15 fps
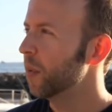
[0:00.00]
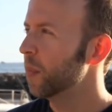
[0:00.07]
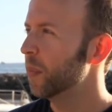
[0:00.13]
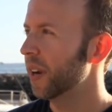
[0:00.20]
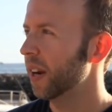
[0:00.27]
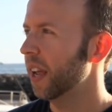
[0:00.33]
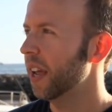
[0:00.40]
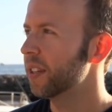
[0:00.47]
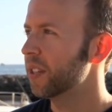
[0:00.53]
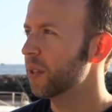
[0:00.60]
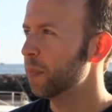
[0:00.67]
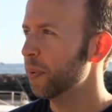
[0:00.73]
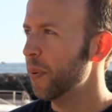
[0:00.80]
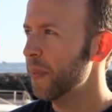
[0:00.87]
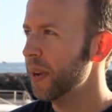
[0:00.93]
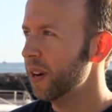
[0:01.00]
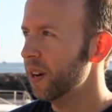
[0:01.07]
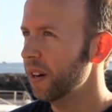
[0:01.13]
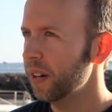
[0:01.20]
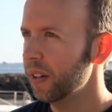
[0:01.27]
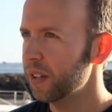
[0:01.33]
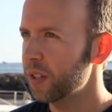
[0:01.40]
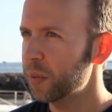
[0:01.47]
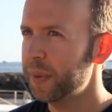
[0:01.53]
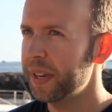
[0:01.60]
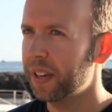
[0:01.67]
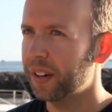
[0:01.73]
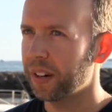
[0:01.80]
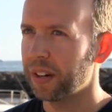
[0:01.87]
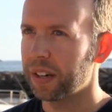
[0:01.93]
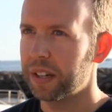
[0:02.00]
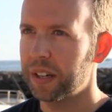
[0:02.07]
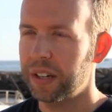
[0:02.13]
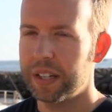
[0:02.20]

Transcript: But as the premier speaker,